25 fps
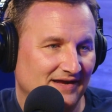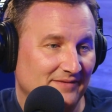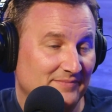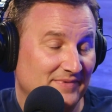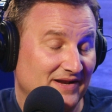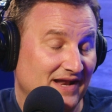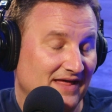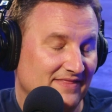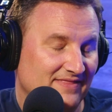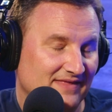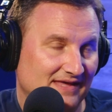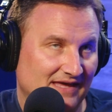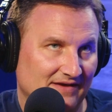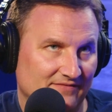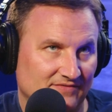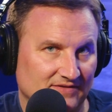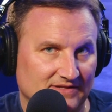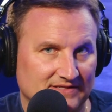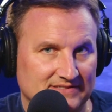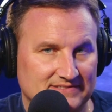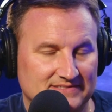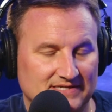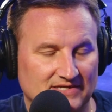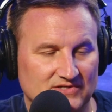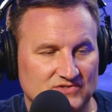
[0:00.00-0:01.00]
I think
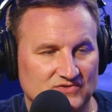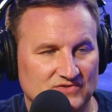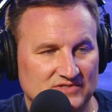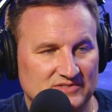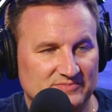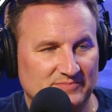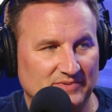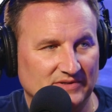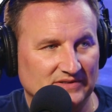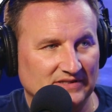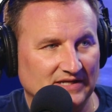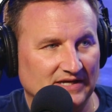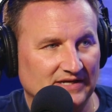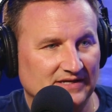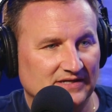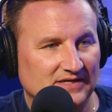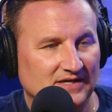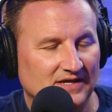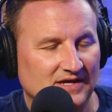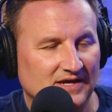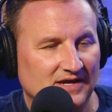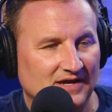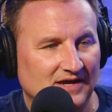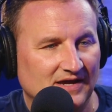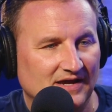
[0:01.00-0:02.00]
everything's dangerous, but
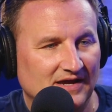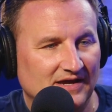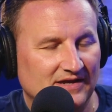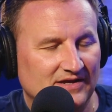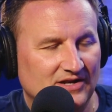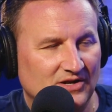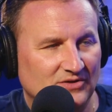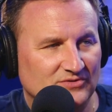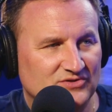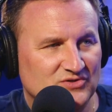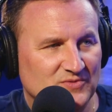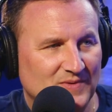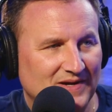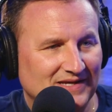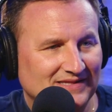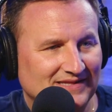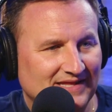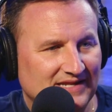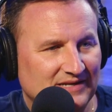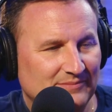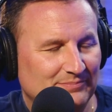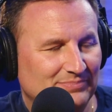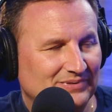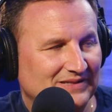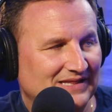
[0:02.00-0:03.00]
like, do I
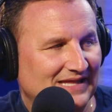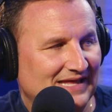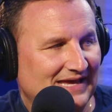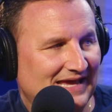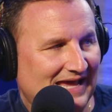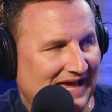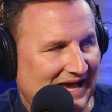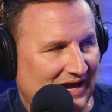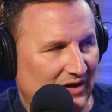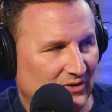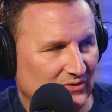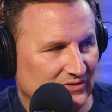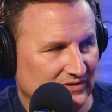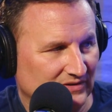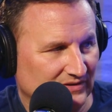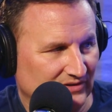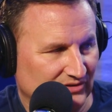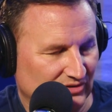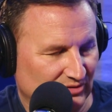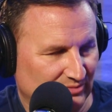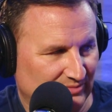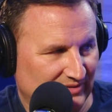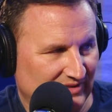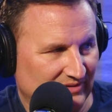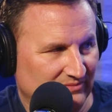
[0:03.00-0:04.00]
let it play out a
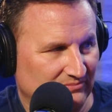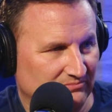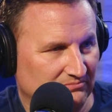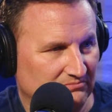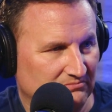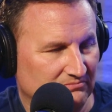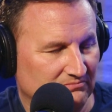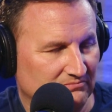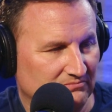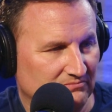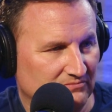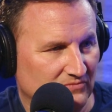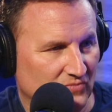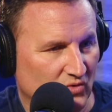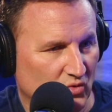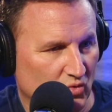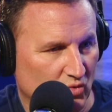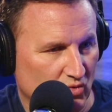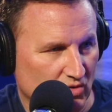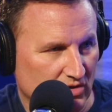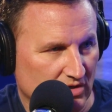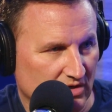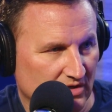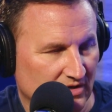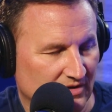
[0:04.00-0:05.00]
little bit
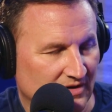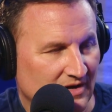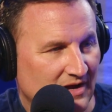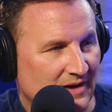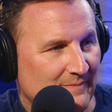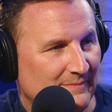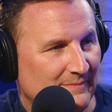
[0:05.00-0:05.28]
more?